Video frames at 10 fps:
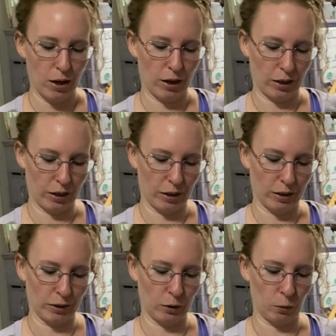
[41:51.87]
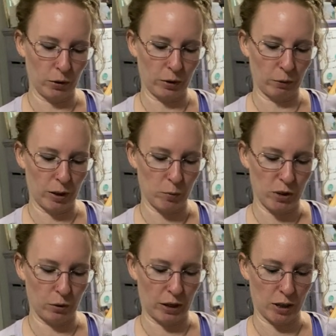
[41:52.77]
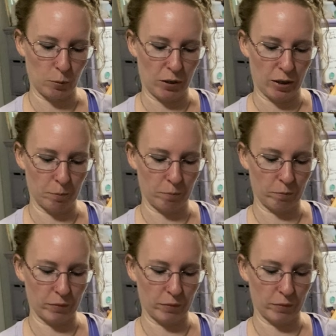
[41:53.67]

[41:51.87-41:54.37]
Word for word: Uh, Gordon Ramsay cracks me up.